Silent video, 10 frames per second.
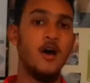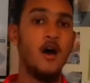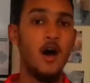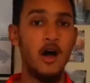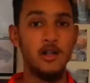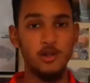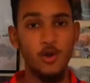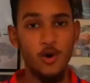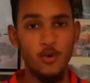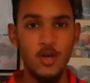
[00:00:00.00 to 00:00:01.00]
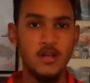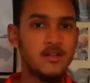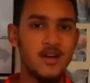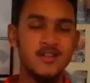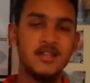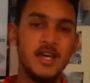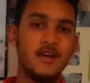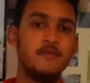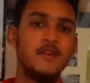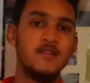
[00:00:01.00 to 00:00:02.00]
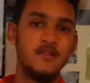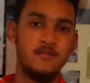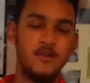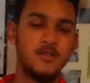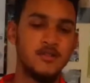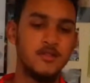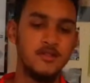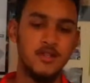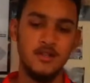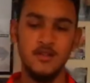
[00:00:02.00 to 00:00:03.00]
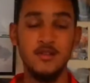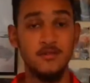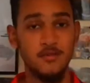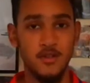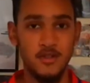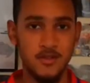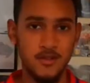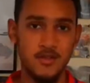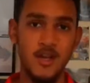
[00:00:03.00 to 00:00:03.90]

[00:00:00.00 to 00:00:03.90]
although it does have its advantages and disadvantages.